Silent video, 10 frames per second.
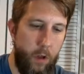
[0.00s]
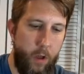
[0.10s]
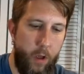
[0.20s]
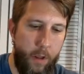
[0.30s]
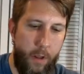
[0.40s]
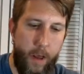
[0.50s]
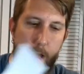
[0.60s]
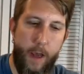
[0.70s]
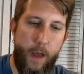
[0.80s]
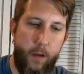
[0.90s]
And
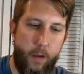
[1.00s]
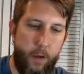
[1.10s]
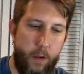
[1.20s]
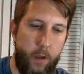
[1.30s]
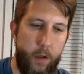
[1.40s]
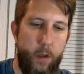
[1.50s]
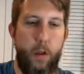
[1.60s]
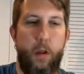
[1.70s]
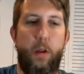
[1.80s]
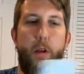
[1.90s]
that
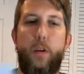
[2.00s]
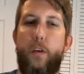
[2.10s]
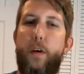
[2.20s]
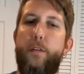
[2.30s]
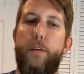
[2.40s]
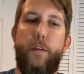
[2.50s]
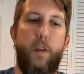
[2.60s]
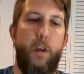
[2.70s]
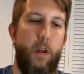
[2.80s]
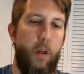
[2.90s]
is
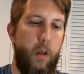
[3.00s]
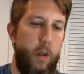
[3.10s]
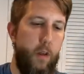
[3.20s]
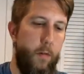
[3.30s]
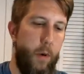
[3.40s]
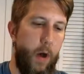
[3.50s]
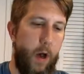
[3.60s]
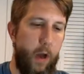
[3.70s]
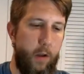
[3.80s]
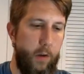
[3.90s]
everything in the
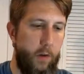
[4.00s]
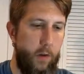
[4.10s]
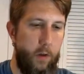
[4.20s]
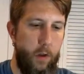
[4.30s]
box.